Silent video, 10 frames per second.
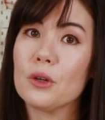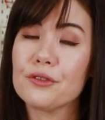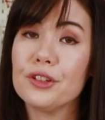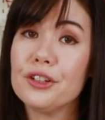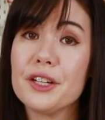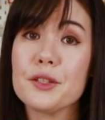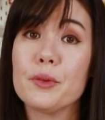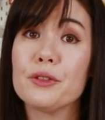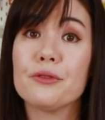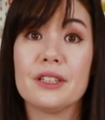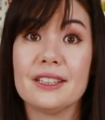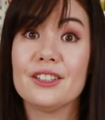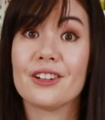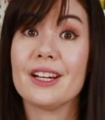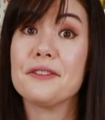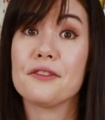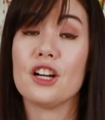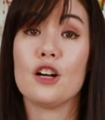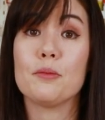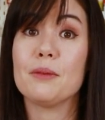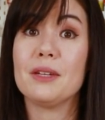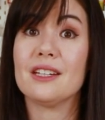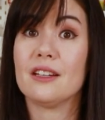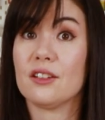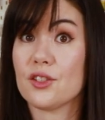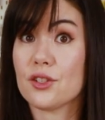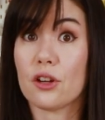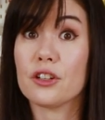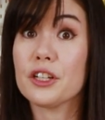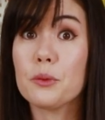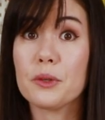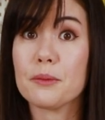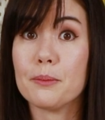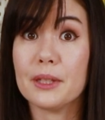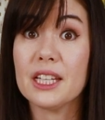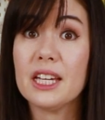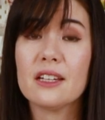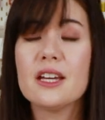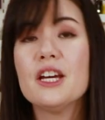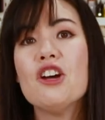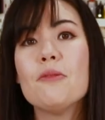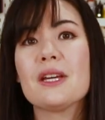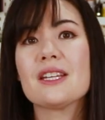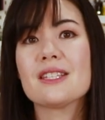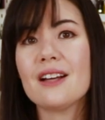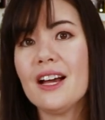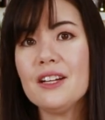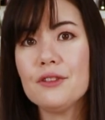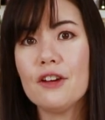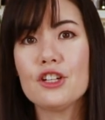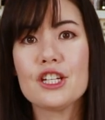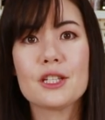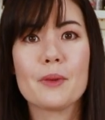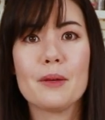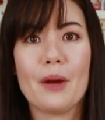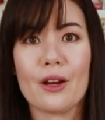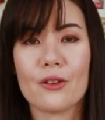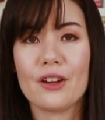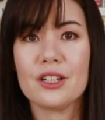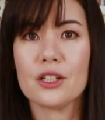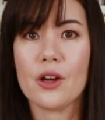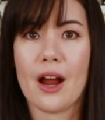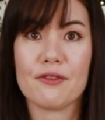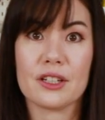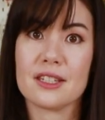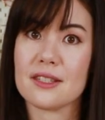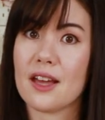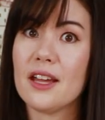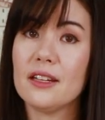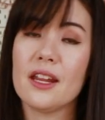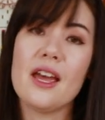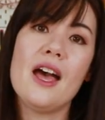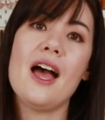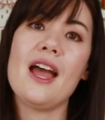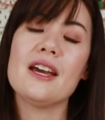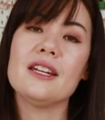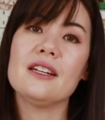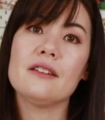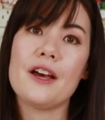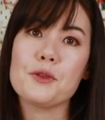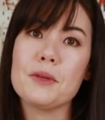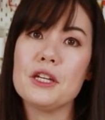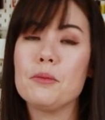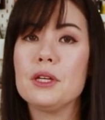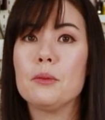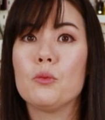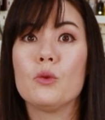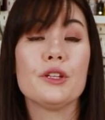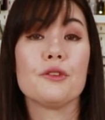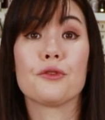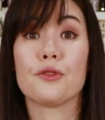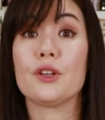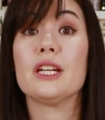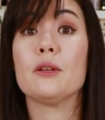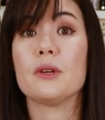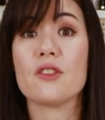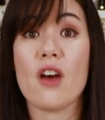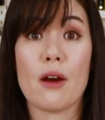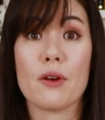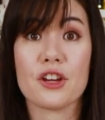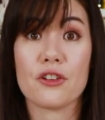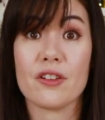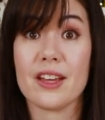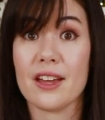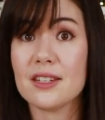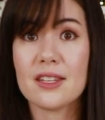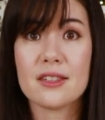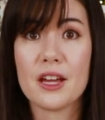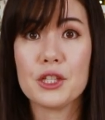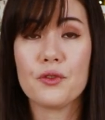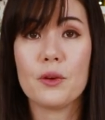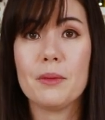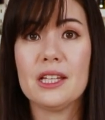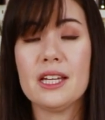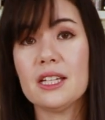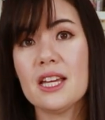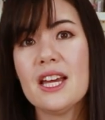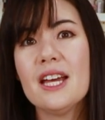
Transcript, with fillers: workflow has been really great for helping me to get started with milling because it kind of leverages my background in graphic design and it allows me to be really free with how I create designs for milling